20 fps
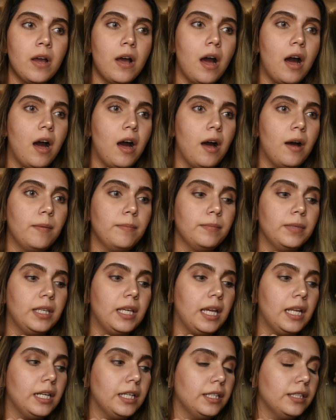Um,
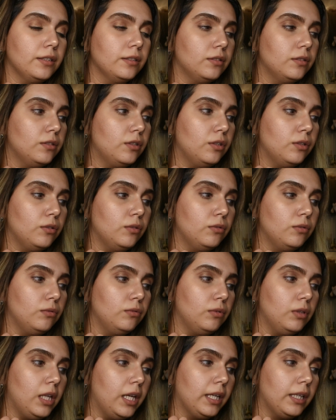getting
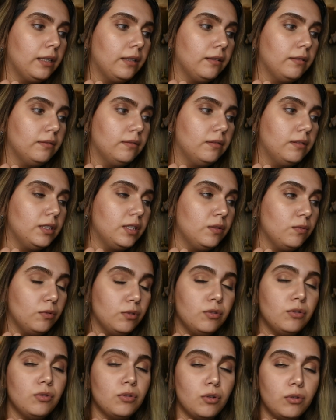to like this
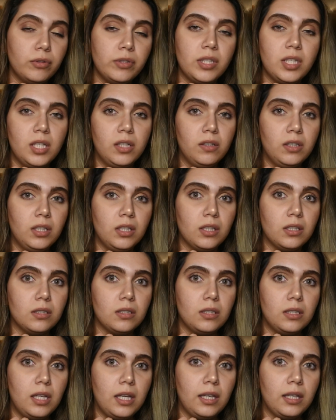was so
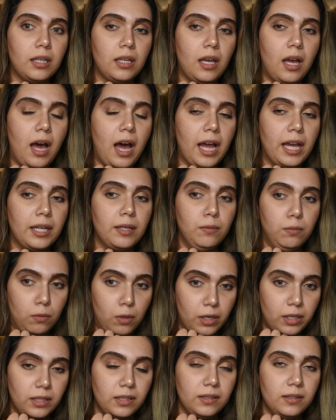serious. Like, I
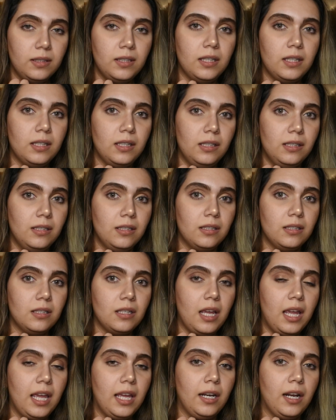wanted this
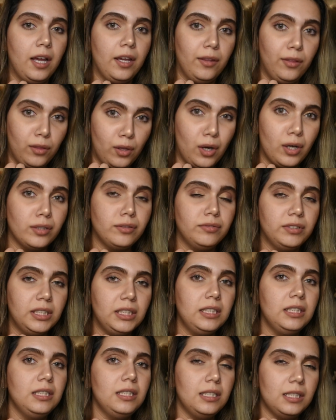and I thought
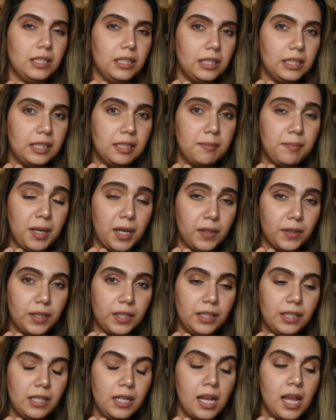realistically about
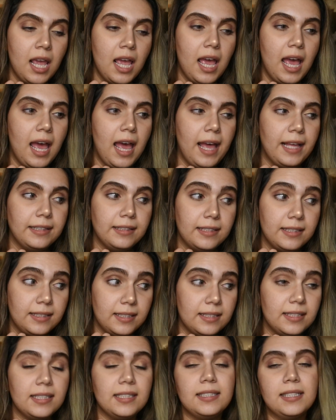it, and this
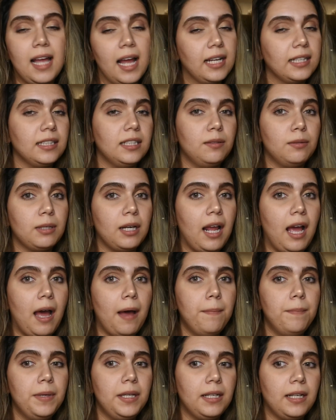is exactly what
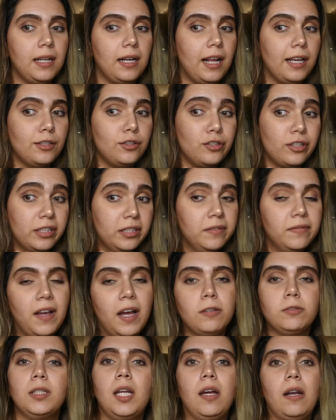happened. And I just
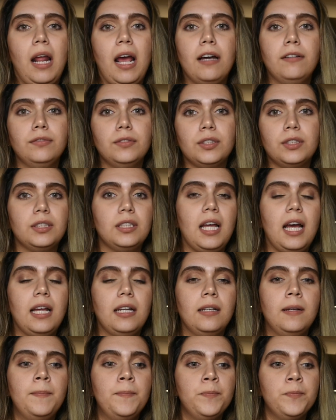found out after that,